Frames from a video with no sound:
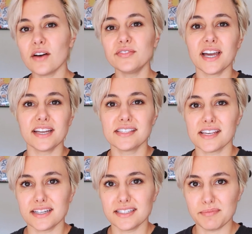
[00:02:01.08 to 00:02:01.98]
outfit I
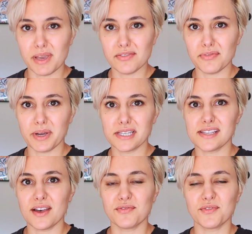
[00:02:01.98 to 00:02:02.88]
decided to make for
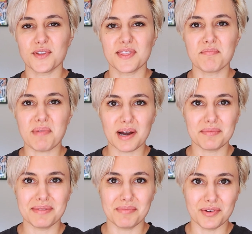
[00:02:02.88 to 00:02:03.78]
myself for the
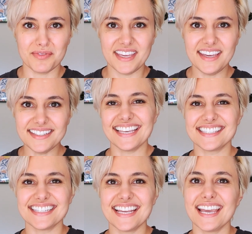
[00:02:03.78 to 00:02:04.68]
Barbie movie
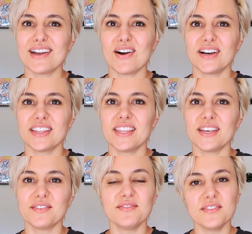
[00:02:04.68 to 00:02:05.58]
is a take on
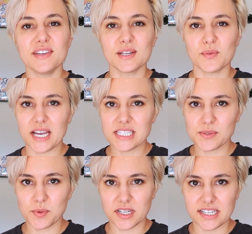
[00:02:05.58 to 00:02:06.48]
the Vivienne
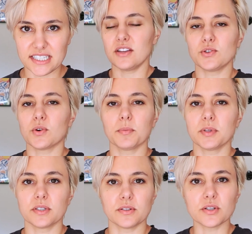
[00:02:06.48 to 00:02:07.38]
Westwood
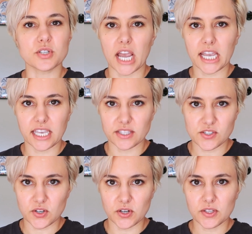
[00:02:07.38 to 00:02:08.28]
adorable little jacket and
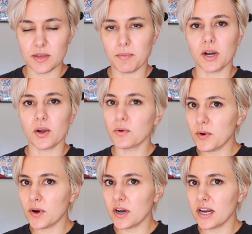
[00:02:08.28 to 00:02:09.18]
skirt that Margot
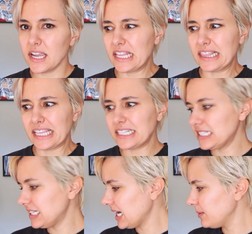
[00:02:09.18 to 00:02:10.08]
wore in
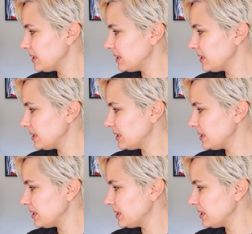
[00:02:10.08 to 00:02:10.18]
London, I